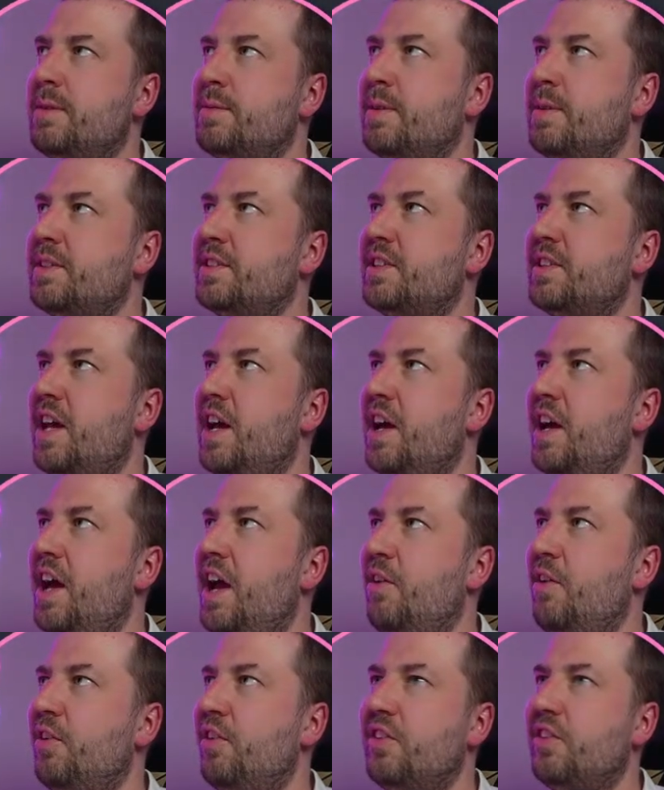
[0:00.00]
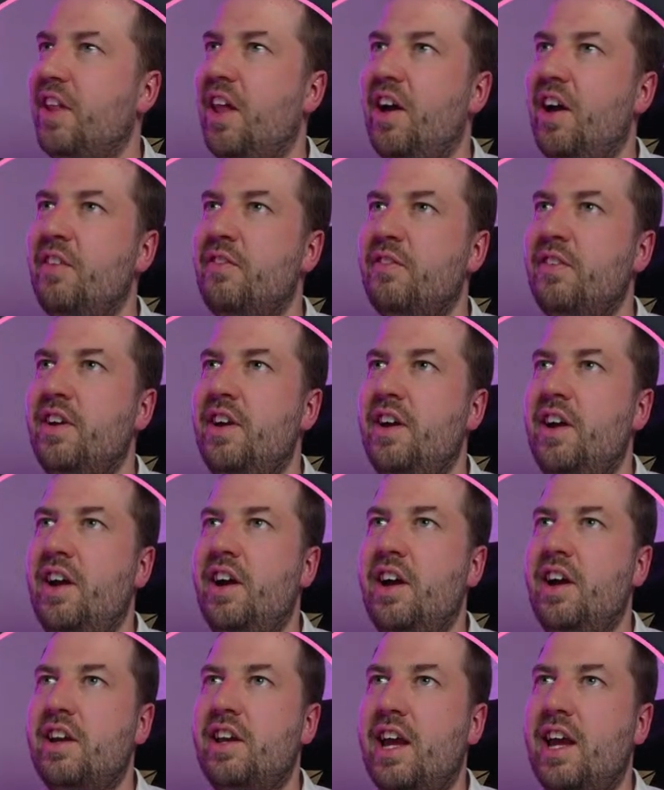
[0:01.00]
errors live.
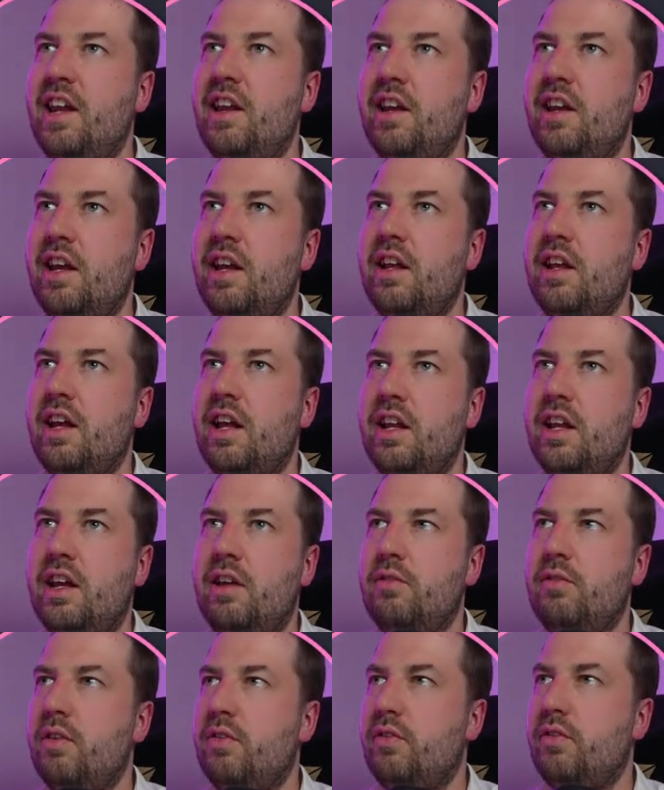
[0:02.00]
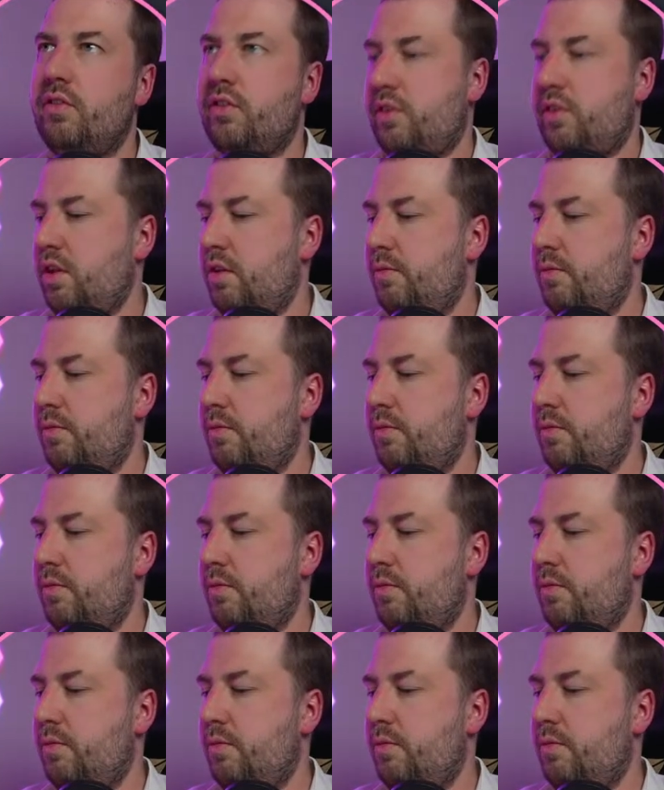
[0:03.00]
Can I allocate reference type?